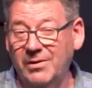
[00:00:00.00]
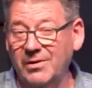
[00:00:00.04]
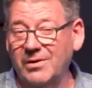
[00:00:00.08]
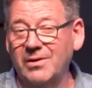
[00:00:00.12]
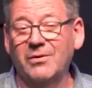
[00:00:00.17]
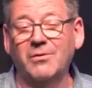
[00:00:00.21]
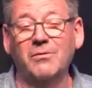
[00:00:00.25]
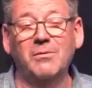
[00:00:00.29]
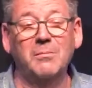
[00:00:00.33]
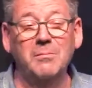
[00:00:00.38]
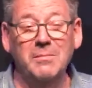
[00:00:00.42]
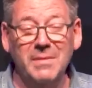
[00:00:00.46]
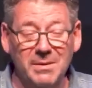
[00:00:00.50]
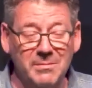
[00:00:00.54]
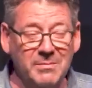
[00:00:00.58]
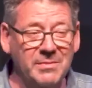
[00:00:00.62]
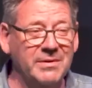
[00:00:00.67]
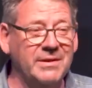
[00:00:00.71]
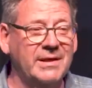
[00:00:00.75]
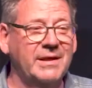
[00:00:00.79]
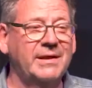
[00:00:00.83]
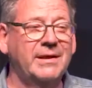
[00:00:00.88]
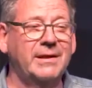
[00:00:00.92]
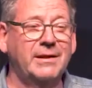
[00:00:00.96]
got to remember
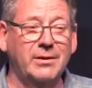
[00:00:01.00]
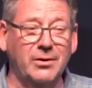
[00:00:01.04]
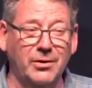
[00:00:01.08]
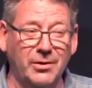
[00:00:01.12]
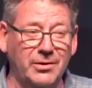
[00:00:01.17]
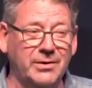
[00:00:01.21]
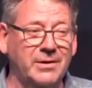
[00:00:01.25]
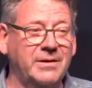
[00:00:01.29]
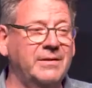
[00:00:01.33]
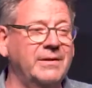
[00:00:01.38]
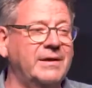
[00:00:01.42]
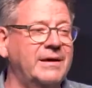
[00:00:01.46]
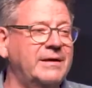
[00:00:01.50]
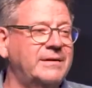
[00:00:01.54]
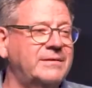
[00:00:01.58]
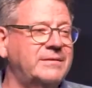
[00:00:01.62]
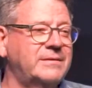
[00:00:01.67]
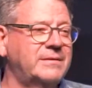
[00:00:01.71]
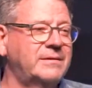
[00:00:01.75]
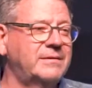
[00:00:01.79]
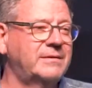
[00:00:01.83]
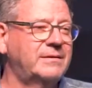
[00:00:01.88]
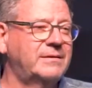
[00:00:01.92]
that and honor that.